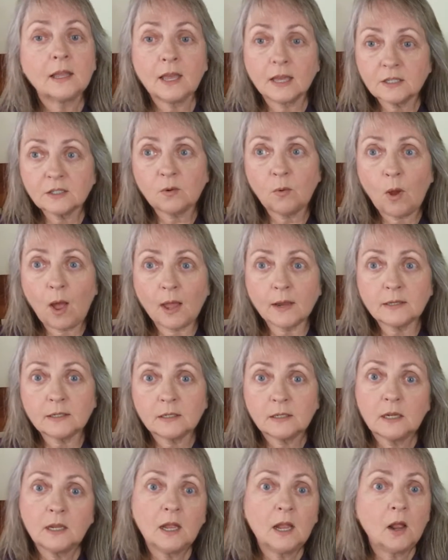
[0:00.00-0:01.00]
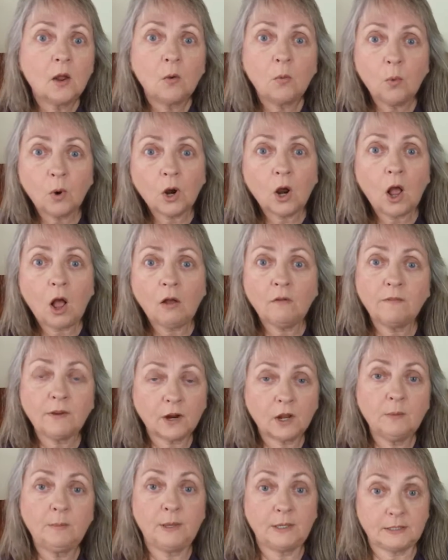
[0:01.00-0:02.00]
Guess what? We're all
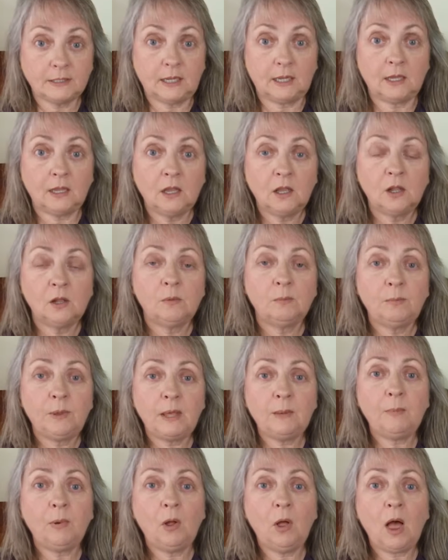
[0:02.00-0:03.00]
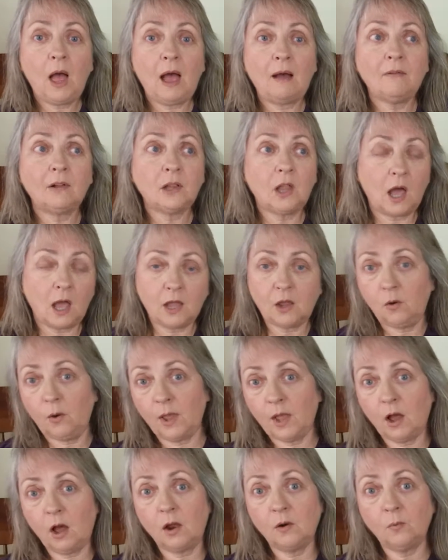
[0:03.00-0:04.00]
very busy. People have a lot
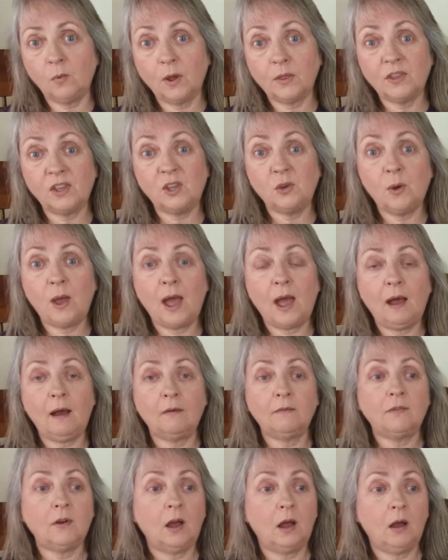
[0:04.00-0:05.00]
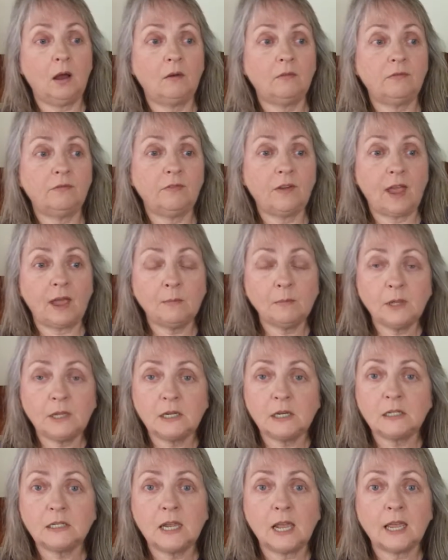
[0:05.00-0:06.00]
going on, whether you have a family
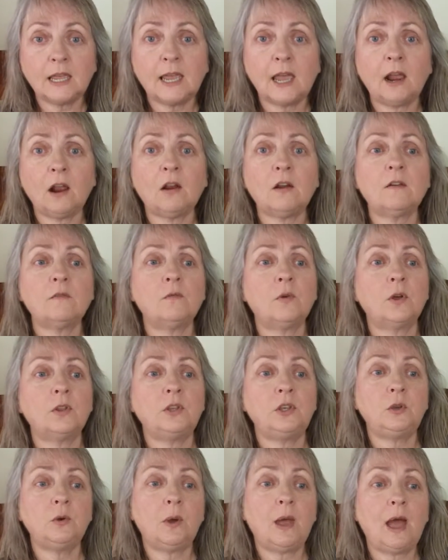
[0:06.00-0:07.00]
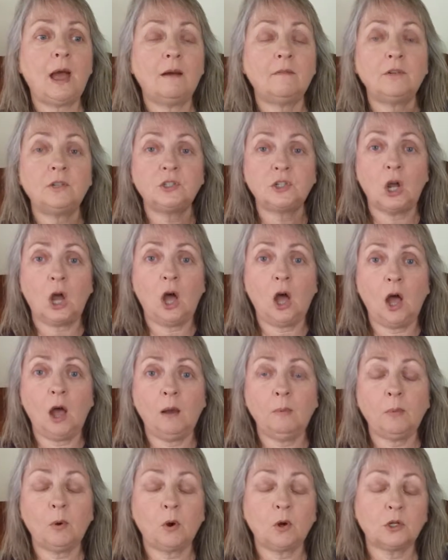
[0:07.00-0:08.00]
to take care of, whether you have a
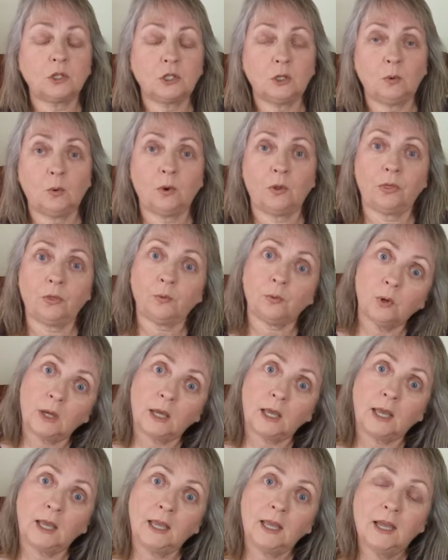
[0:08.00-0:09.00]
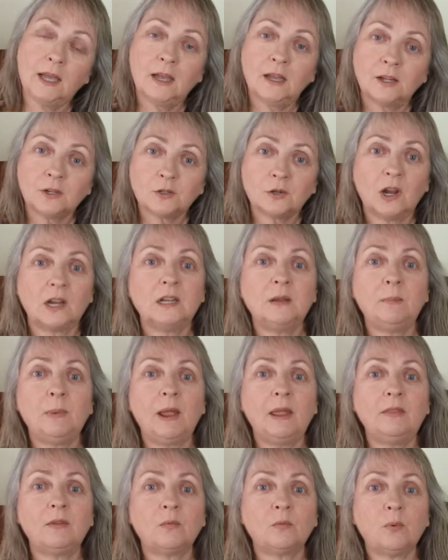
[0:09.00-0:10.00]
job or 2 or 3, trying to
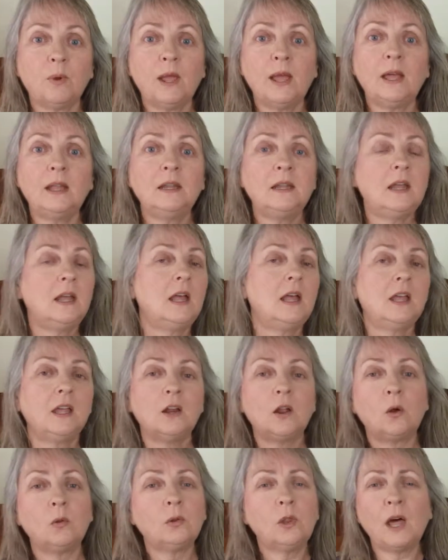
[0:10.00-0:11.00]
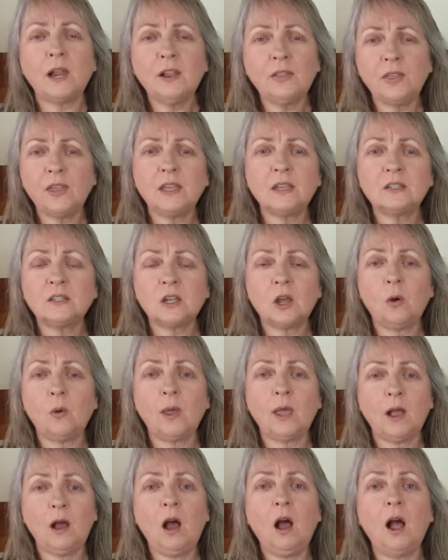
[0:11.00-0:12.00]
pay the rent, a lot of things
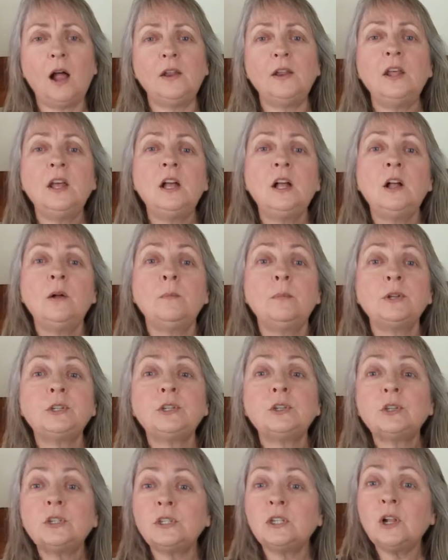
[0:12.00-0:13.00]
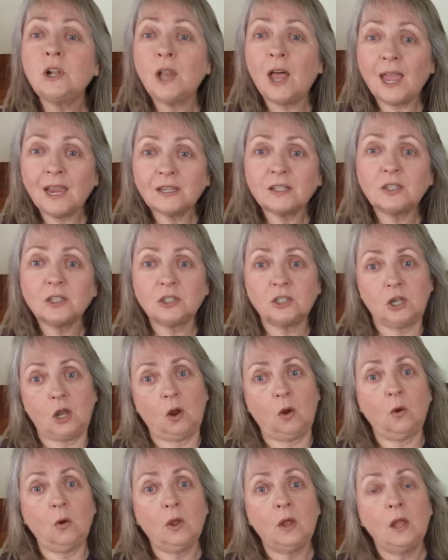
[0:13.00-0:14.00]
going on, but you still like to
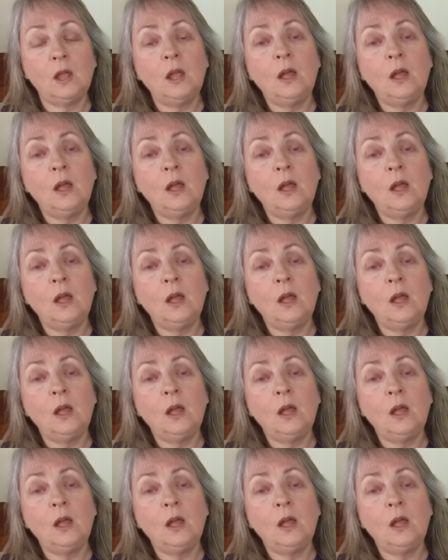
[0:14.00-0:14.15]
sew.